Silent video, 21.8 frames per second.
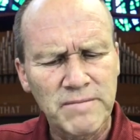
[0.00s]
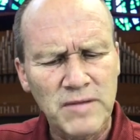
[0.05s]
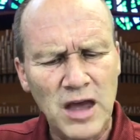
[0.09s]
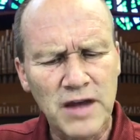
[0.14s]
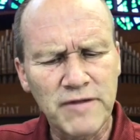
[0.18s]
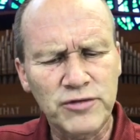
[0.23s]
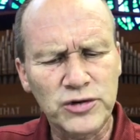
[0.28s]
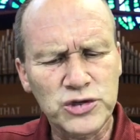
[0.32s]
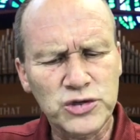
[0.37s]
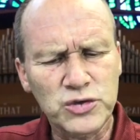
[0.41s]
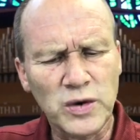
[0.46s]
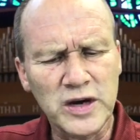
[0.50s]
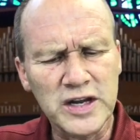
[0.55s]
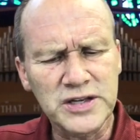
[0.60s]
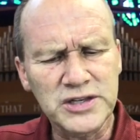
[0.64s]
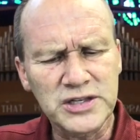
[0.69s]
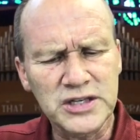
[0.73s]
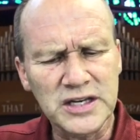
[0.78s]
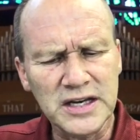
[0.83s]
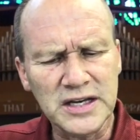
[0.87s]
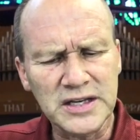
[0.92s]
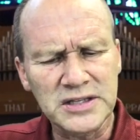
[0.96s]
And verse
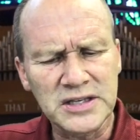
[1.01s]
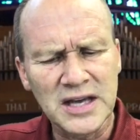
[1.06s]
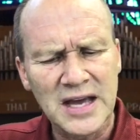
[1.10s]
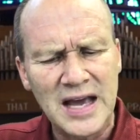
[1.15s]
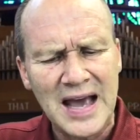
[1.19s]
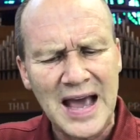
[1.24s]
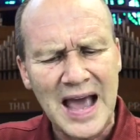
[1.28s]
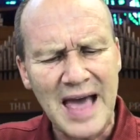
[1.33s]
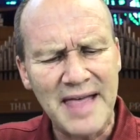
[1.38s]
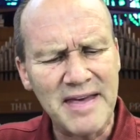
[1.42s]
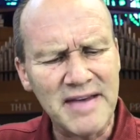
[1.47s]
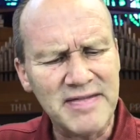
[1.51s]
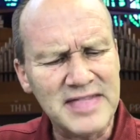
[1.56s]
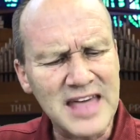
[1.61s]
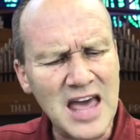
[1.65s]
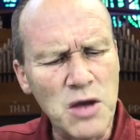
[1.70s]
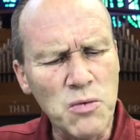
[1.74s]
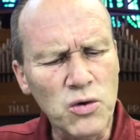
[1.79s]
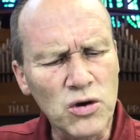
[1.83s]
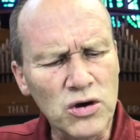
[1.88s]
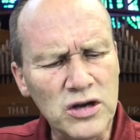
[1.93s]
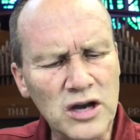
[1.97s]
26, and that
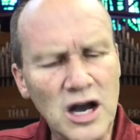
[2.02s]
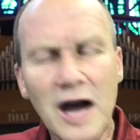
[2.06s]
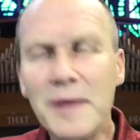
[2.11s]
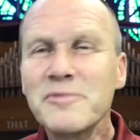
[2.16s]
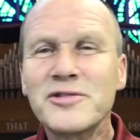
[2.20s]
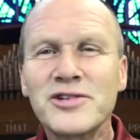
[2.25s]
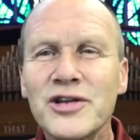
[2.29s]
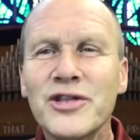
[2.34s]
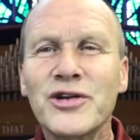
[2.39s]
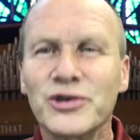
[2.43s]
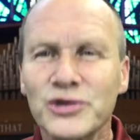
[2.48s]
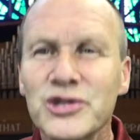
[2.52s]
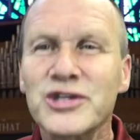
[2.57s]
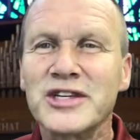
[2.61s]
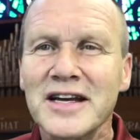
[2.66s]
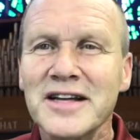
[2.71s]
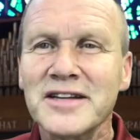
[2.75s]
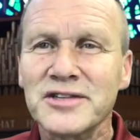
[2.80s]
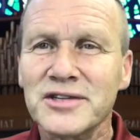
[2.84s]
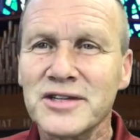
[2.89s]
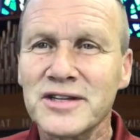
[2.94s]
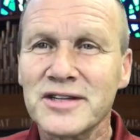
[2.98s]
they will come to their
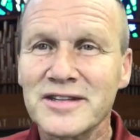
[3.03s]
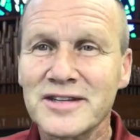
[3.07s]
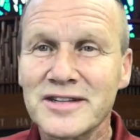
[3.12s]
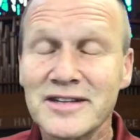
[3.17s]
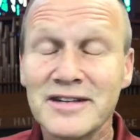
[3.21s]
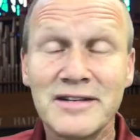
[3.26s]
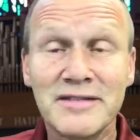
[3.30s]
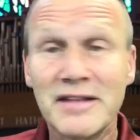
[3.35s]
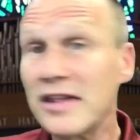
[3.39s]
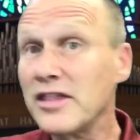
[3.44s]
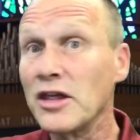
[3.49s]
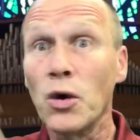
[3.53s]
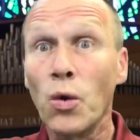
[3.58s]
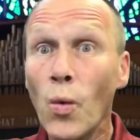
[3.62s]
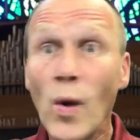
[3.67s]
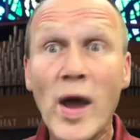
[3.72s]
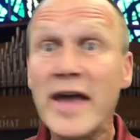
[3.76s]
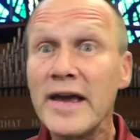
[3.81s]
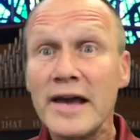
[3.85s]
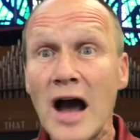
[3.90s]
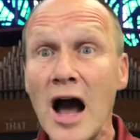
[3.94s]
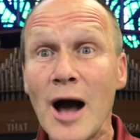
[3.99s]
senses, that they'll
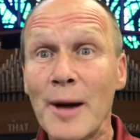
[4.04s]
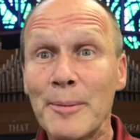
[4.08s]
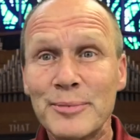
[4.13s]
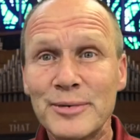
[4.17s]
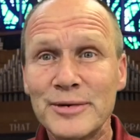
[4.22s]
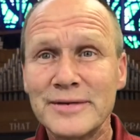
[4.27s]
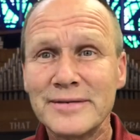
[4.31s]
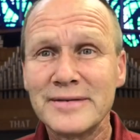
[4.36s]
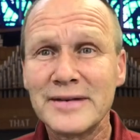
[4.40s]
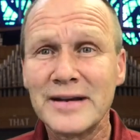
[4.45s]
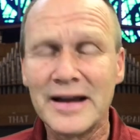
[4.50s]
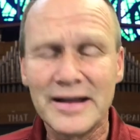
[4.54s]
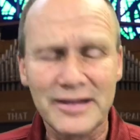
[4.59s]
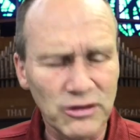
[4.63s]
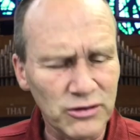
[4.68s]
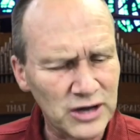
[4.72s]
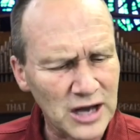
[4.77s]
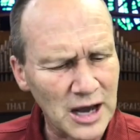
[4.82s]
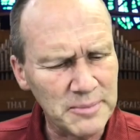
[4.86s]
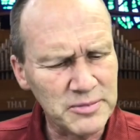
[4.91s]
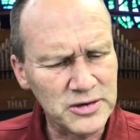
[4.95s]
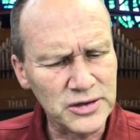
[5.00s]
wake up, they'll
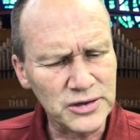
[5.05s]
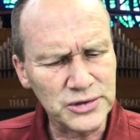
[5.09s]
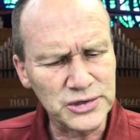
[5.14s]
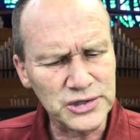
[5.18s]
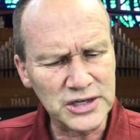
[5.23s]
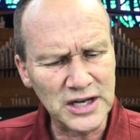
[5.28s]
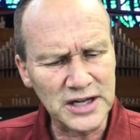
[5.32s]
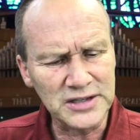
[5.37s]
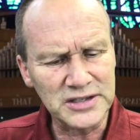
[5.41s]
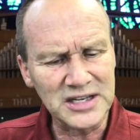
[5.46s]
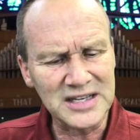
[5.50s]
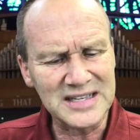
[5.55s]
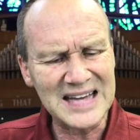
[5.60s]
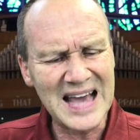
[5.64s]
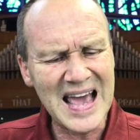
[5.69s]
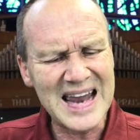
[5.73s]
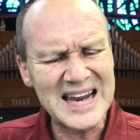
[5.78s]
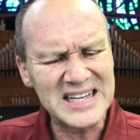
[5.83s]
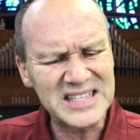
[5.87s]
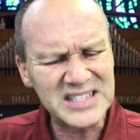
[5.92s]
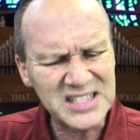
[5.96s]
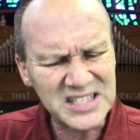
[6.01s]
come to their senses
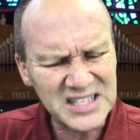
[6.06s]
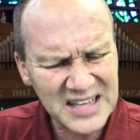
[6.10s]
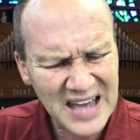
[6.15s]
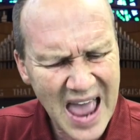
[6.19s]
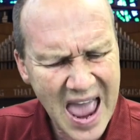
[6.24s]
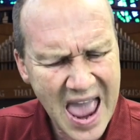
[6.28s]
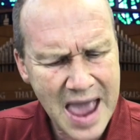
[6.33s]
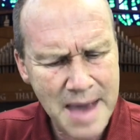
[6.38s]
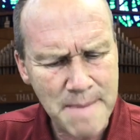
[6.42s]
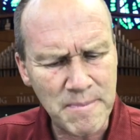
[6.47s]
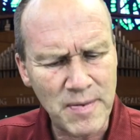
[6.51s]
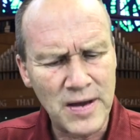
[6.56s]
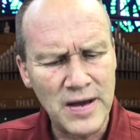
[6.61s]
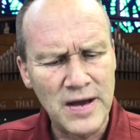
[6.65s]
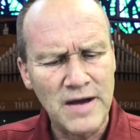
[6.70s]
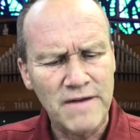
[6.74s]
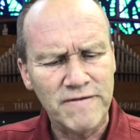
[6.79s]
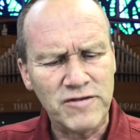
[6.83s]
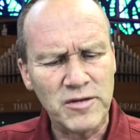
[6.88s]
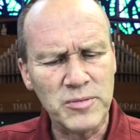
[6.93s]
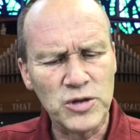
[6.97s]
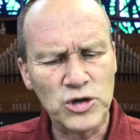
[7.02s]
and escape
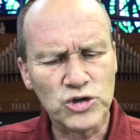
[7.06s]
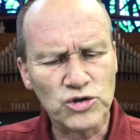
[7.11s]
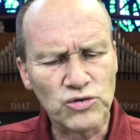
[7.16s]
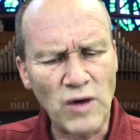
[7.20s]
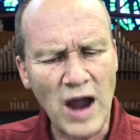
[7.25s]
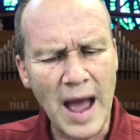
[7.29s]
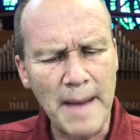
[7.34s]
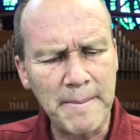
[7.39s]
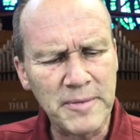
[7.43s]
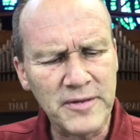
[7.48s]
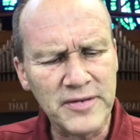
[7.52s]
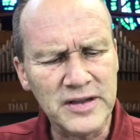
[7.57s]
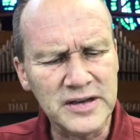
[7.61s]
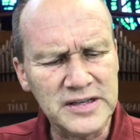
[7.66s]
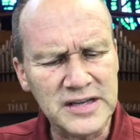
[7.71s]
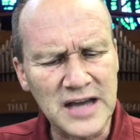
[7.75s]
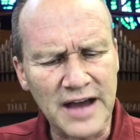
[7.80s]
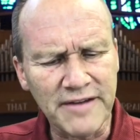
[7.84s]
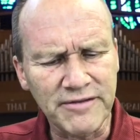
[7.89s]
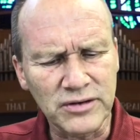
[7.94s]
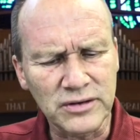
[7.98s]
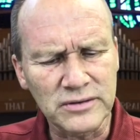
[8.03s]
from the trap of the
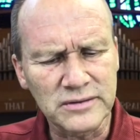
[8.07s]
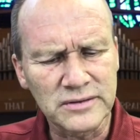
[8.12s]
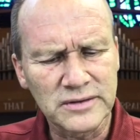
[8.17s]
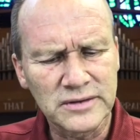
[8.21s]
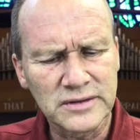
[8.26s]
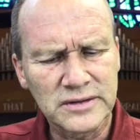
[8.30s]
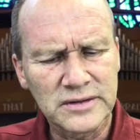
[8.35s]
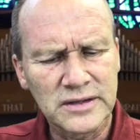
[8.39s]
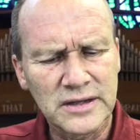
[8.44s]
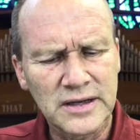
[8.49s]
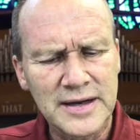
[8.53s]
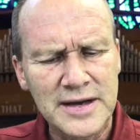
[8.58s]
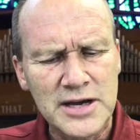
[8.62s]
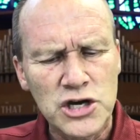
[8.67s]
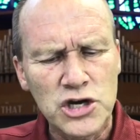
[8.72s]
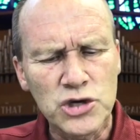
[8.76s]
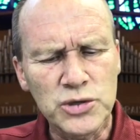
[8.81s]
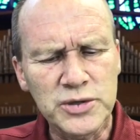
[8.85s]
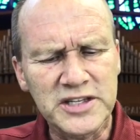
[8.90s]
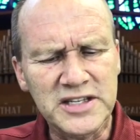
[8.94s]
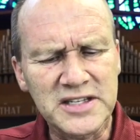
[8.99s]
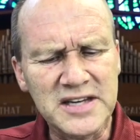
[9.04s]
devil
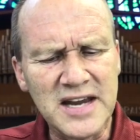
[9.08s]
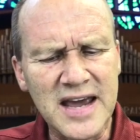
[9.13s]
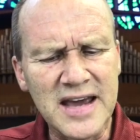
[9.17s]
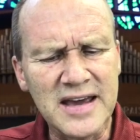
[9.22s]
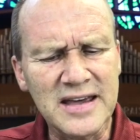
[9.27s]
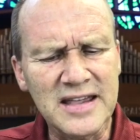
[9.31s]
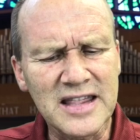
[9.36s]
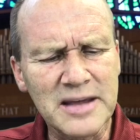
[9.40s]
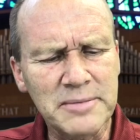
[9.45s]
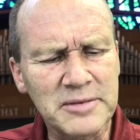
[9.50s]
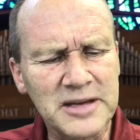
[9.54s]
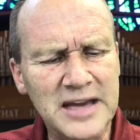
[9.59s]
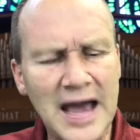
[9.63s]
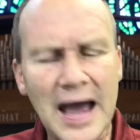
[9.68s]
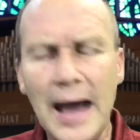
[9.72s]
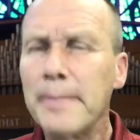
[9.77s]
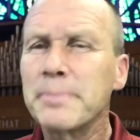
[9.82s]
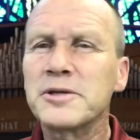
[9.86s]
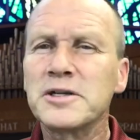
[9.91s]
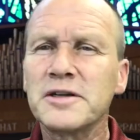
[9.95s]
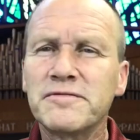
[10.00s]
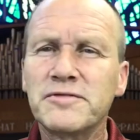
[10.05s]
who has taken them
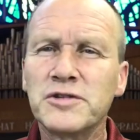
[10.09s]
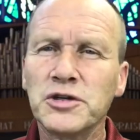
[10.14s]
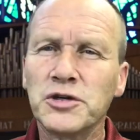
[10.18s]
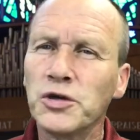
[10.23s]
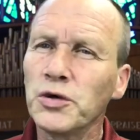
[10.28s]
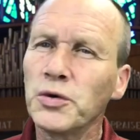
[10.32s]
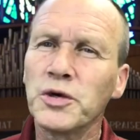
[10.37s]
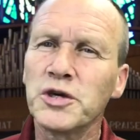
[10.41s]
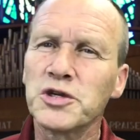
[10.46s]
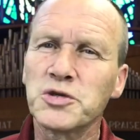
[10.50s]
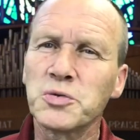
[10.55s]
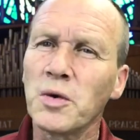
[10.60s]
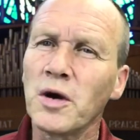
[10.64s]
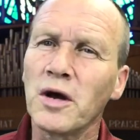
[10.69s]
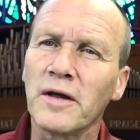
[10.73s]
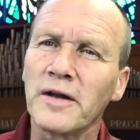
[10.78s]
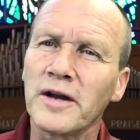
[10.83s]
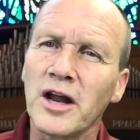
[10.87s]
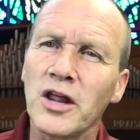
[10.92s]
captive to do his will.